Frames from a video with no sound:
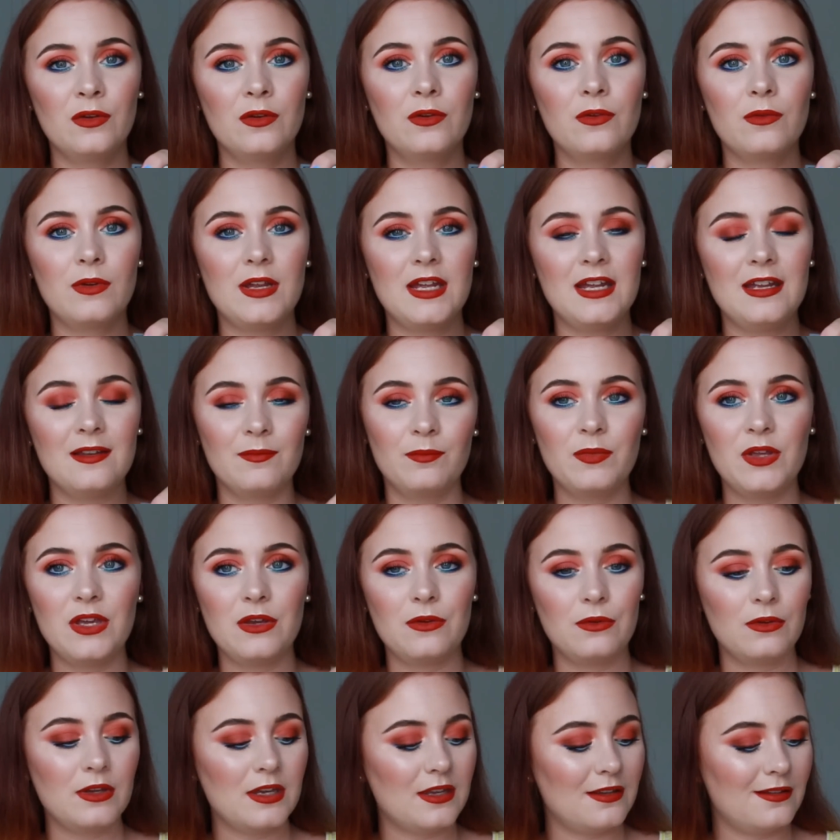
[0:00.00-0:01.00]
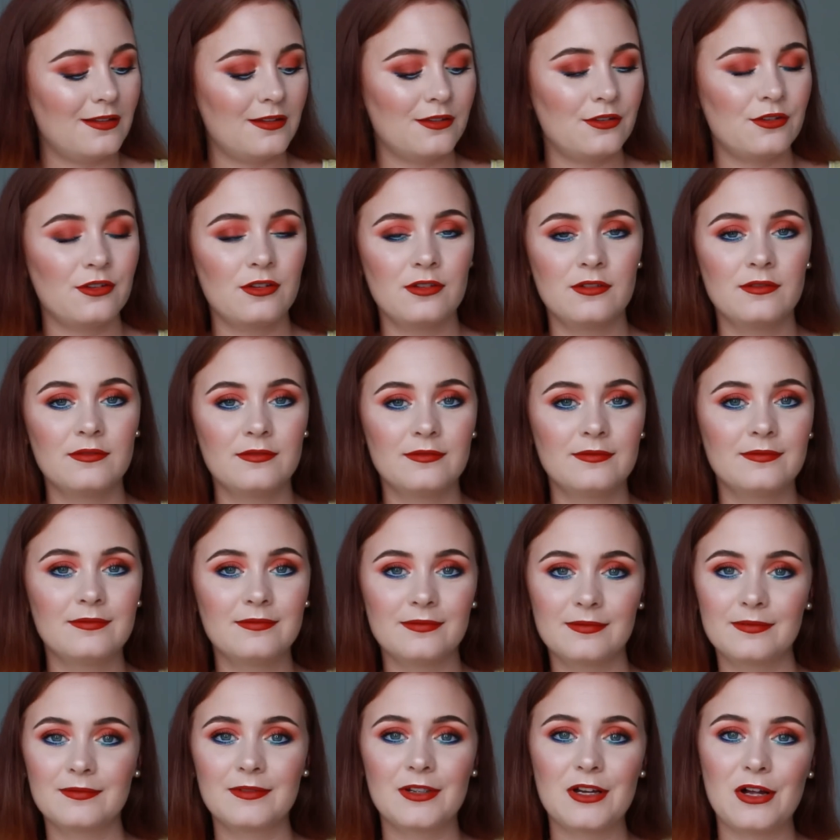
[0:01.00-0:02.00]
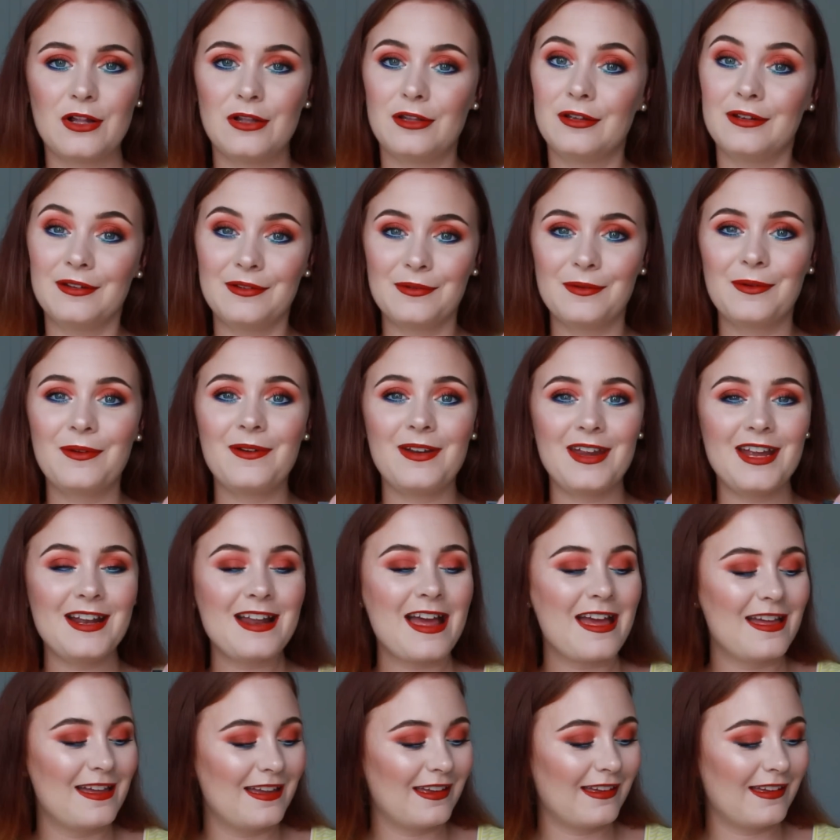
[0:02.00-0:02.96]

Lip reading: green, pukish colored green.